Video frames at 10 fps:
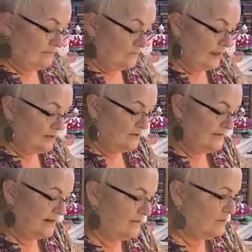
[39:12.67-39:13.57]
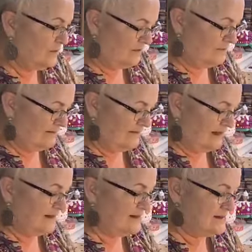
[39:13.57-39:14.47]
Why couldn't that other one have been
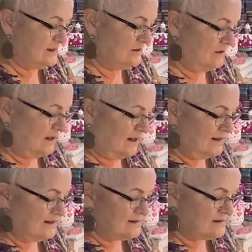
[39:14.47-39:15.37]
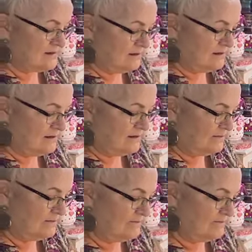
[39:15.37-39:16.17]
that easy, you guys? Darn.